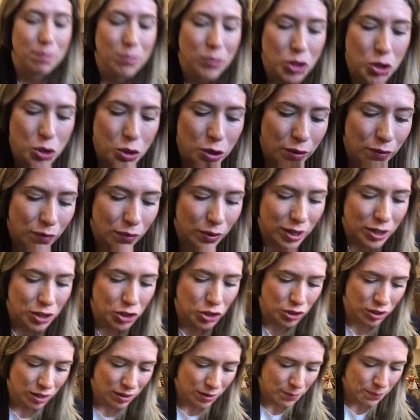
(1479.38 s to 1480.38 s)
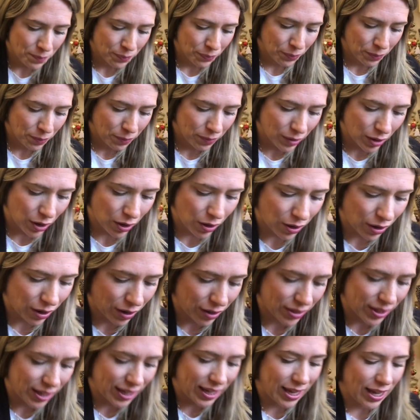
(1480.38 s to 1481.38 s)
two of which
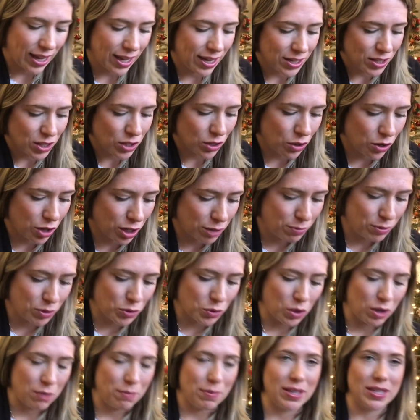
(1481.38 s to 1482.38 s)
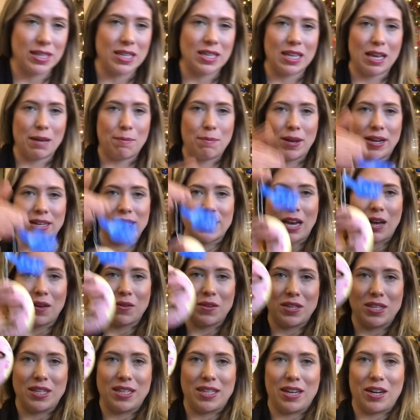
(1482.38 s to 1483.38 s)
are the kids' Christmas ornaments that they picked
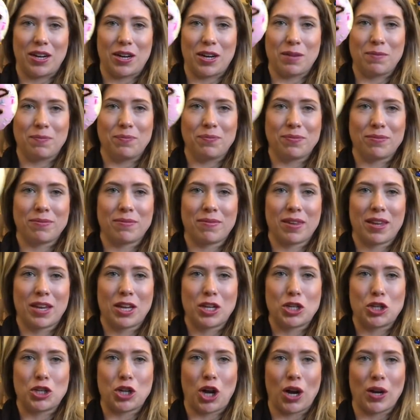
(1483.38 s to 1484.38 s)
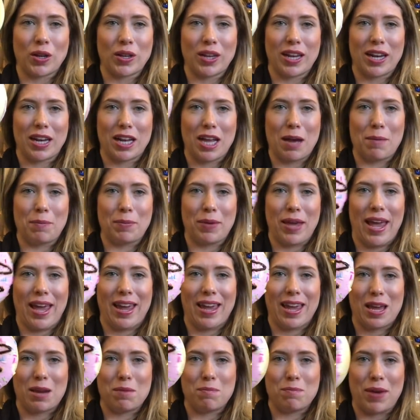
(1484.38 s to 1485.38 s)
out this year. Charlotte a
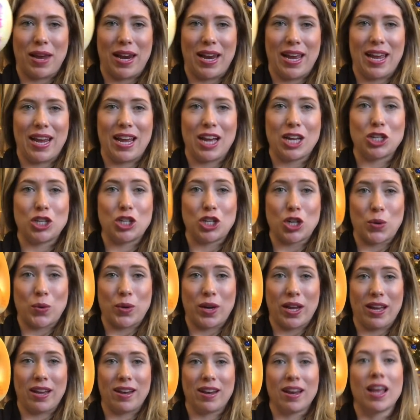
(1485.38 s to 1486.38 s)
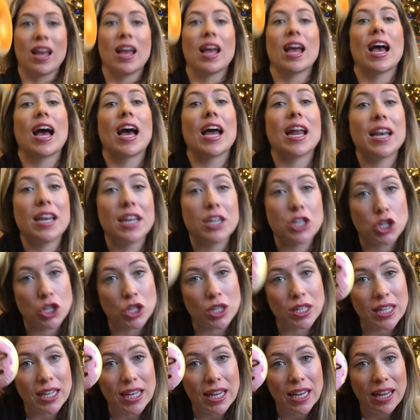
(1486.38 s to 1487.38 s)
cupcake and Bennett a donut.
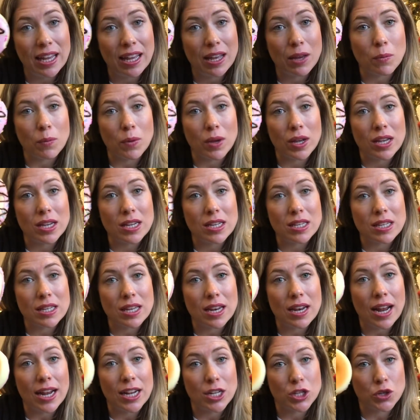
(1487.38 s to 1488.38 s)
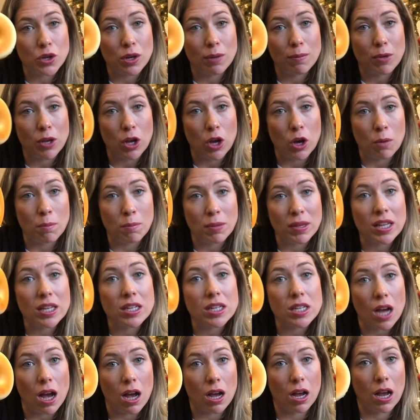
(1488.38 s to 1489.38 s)
Initially, it was an ice cream cone, but the
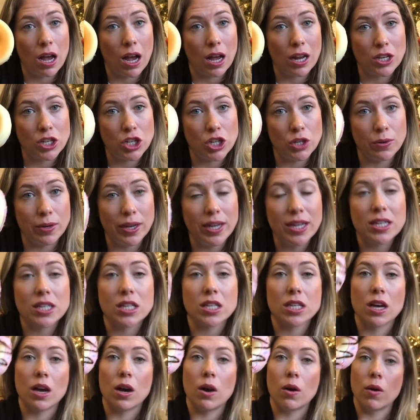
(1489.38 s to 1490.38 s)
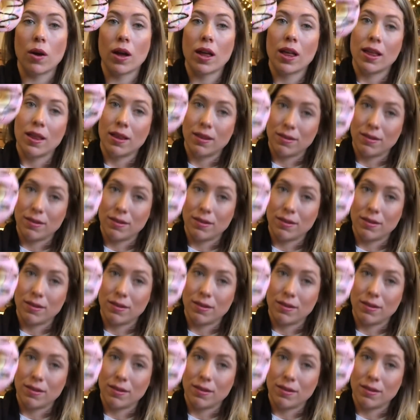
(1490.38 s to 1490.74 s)
dog got to it, so